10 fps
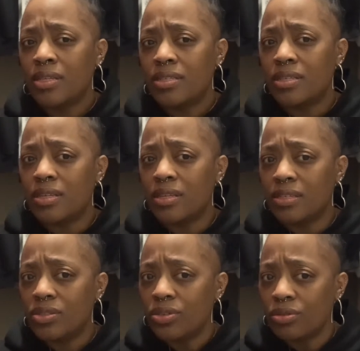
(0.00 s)
tend
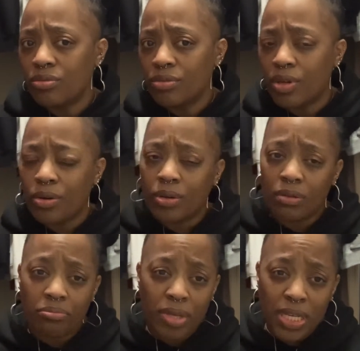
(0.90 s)
to go to
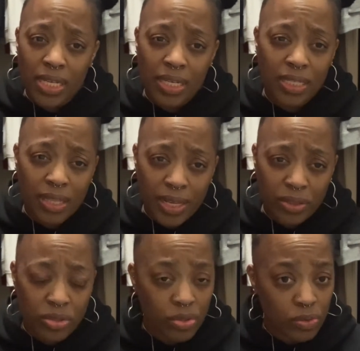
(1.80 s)
bed at
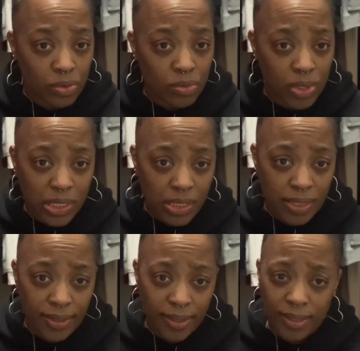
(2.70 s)
2 and
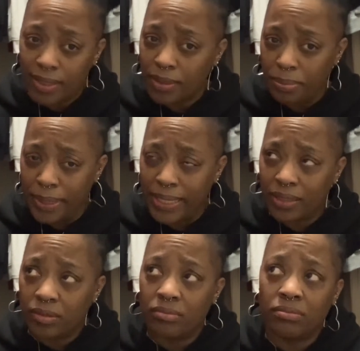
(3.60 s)
then get up at
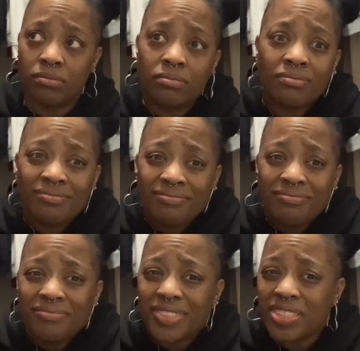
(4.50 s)

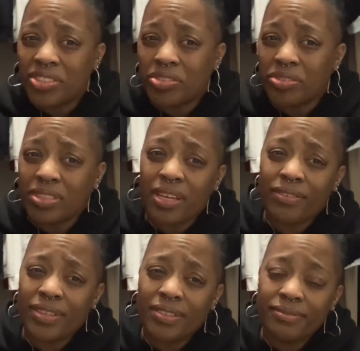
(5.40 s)
6 or
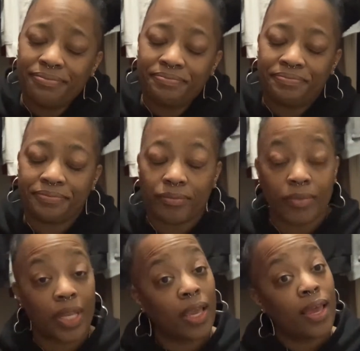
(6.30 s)
7.
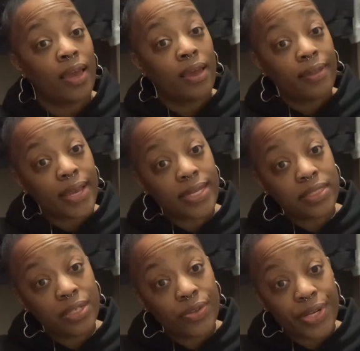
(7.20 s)
That's
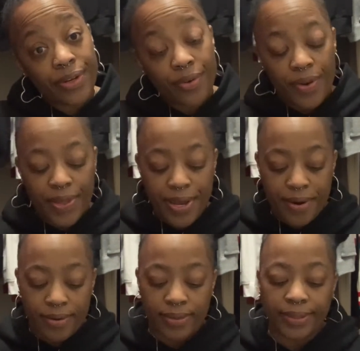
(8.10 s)
neither here nor there.
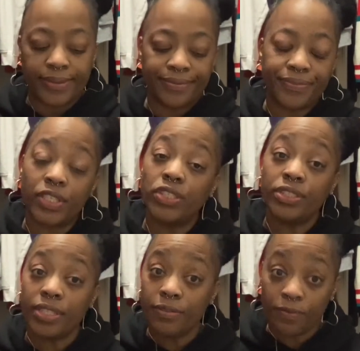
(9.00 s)
First
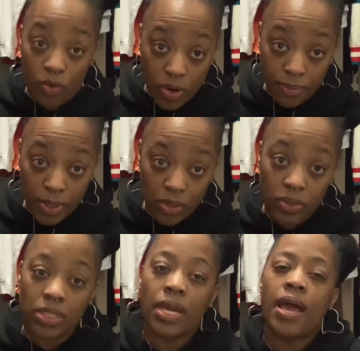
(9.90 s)
and foremost,
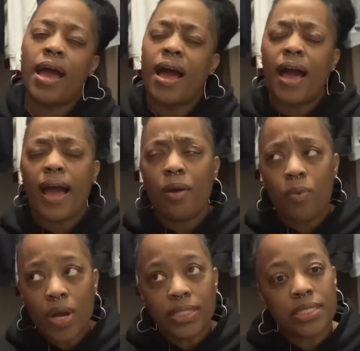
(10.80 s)
I
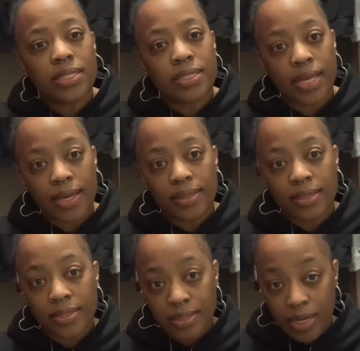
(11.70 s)
want to take
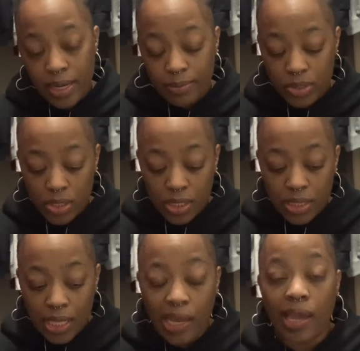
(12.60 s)
this time to
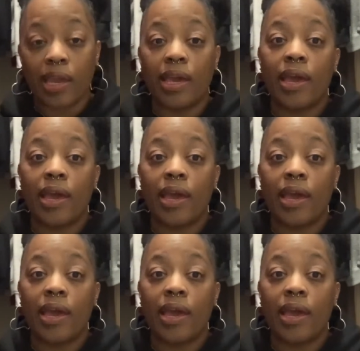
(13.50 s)
thank